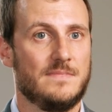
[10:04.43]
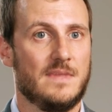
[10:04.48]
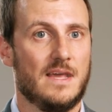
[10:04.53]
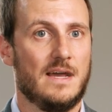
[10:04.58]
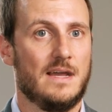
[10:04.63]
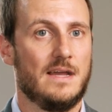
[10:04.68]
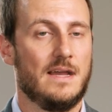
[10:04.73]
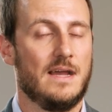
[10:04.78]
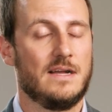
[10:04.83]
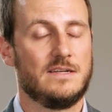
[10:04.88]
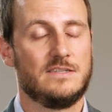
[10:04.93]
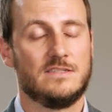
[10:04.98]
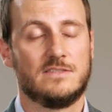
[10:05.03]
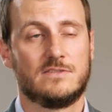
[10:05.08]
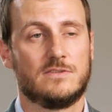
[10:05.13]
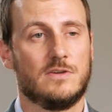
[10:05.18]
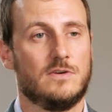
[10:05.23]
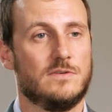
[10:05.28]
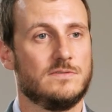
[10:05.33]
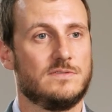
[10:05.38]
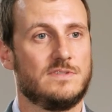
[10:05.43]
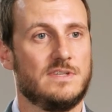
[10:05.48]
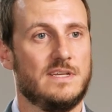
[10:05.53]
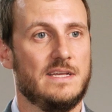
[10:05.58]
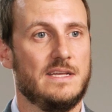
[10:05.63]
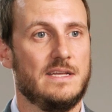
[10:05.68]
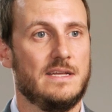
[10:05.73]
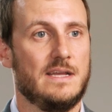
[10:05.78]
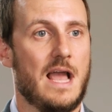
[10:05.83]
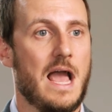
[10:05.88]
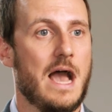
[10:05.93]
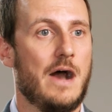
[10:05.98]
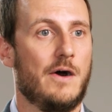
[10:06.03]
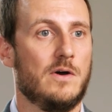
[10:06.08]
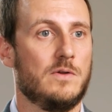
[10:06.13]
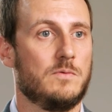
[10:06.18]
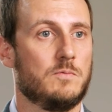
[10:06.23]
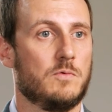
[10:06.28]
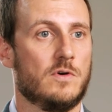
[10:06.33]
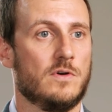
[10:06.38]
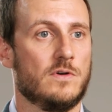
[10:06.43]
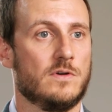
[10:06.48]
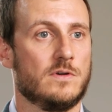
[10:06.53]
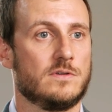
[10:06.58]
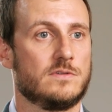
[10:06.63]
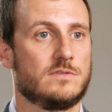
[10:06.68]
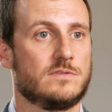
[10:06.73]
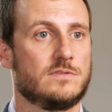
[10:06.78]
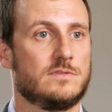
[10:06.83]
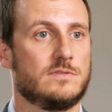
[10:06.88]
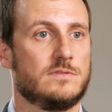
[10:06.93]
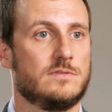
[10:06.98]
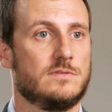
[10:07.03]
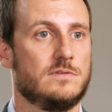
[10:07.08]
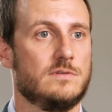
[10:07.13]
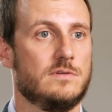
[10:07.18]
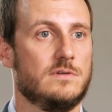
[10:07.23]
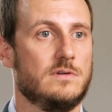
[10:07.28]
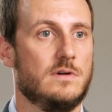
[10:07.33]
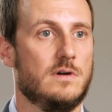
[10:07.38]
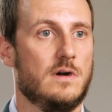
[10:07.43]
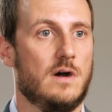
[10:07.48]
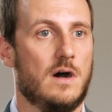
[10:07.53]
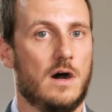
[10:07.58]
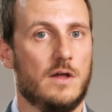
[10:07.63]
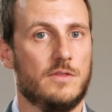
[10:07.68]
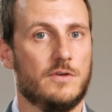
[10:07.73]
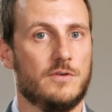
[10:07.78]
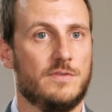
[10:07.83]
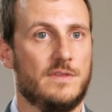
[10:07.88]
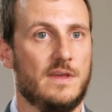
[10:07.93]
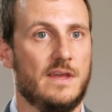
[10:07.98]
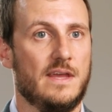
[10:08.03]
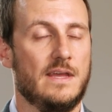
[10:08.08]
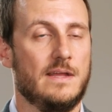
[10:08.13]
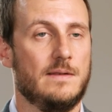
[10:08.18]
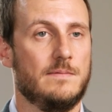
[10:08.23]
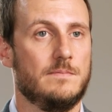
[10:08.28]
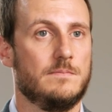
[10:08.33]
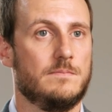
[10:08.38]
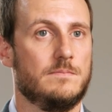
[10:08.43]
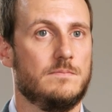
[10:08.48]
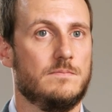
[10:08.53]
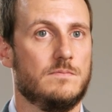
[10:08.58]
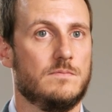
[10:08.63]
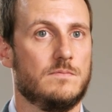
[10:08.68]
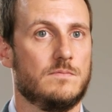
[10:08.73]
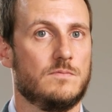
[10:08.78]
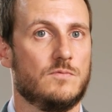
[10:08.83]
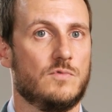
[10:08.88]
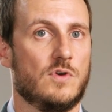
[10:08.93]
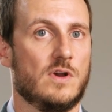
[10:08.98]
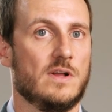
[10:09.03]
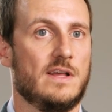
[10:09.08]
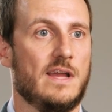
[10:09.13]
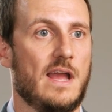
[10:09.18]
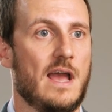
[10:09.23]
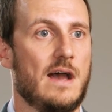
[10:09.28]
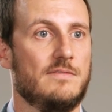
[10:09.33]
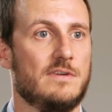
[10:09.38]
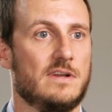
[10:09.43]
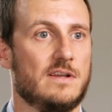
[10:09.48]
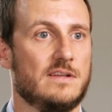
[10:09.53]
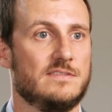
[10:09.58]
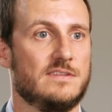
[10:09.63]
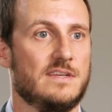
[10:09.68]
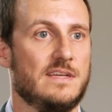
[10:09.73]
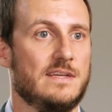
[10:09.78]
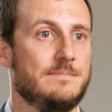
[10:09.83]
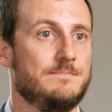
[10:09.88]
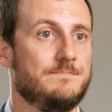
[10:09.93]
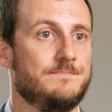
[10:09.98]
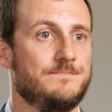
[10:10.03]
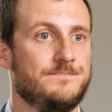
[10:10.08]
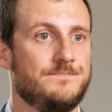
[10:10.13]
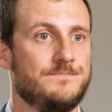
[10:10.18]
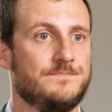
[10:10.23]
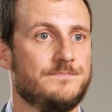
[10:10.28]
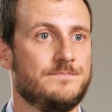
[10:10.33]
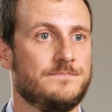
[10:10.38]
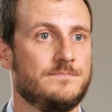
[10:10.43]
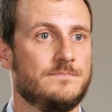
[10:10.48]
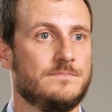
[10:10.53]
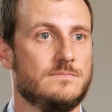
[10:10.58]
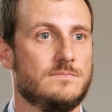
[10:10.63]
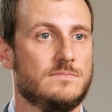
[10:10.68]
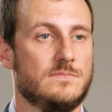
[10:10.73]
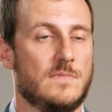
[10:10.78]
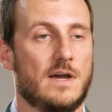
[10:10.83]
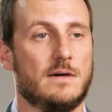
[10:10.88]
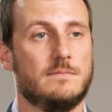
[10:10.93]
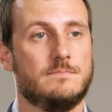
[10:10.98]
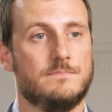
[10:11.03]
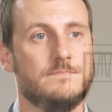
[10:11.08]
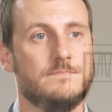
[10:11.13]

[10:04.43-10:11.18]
I just don't see how it works other than really having a team. Yeah.